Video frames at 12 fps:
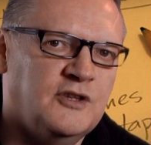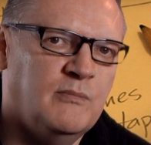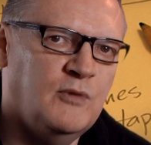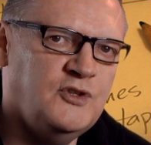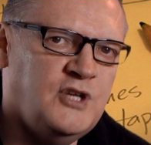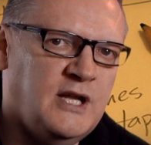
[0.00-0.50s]
The
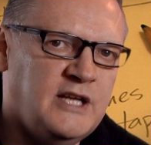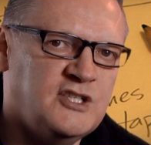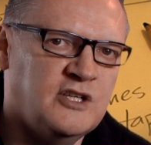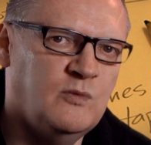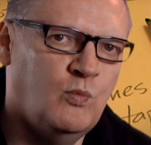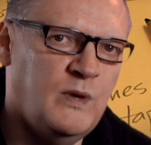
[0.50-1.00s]

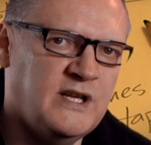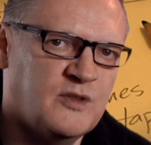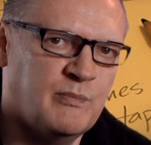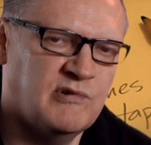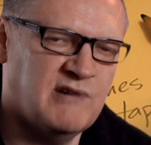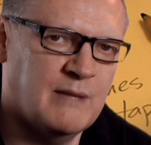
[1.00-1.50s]
modulation
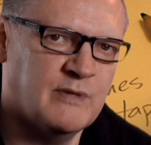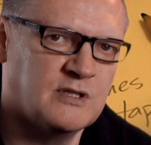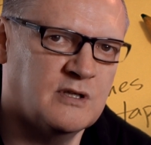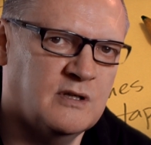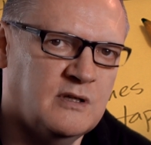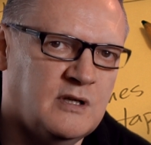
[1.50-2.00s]
width
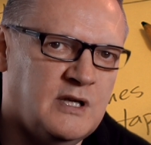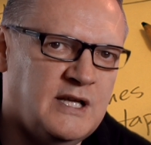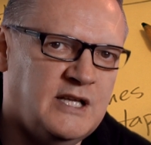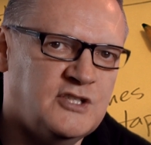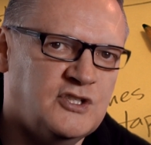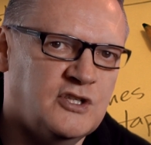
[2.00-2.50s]
parameter
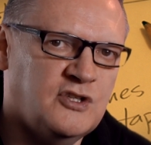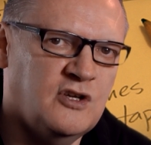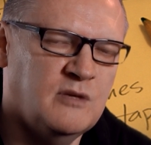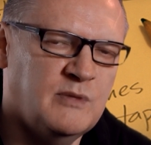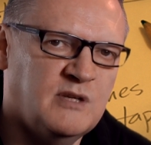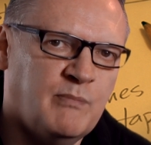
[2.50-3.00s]
is
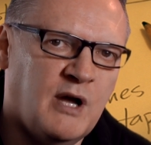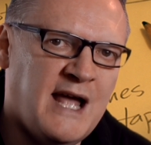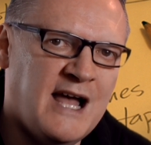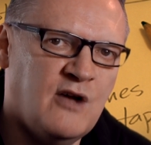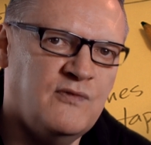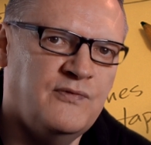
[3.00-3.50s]
determined by
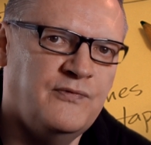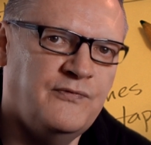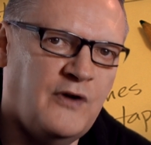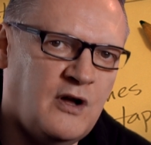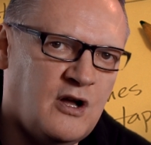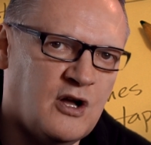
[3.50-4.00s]
how
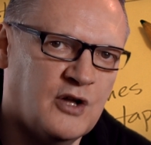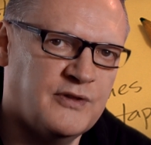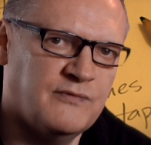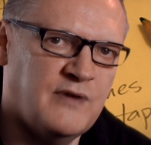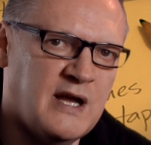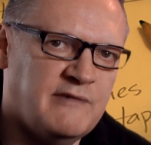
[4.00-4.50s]
far
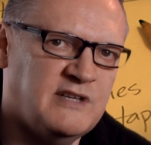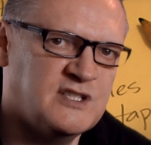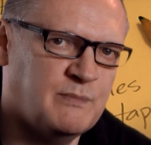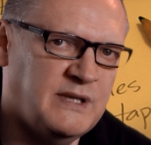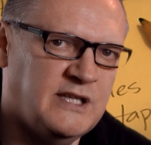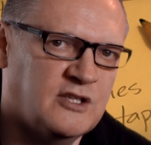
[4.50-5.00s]
the vary
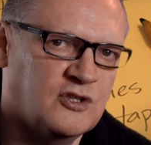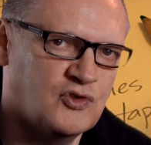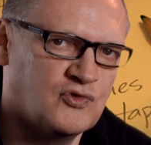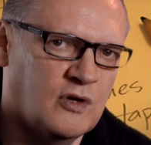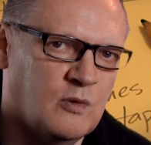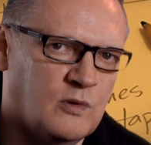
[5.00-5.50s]
speed
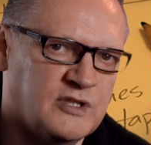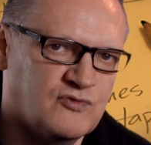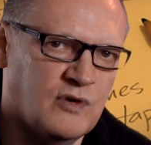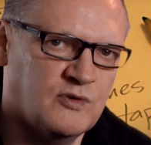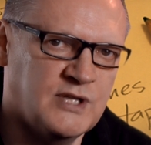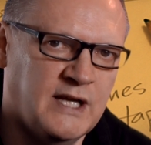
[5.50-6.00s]
control is
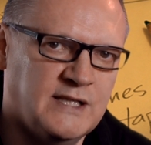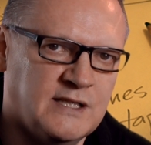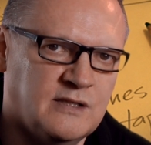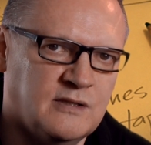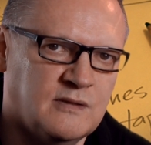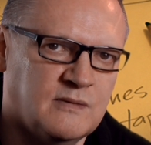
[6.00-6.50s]

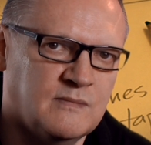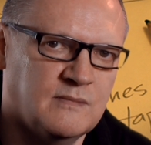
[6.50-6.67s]
rotated.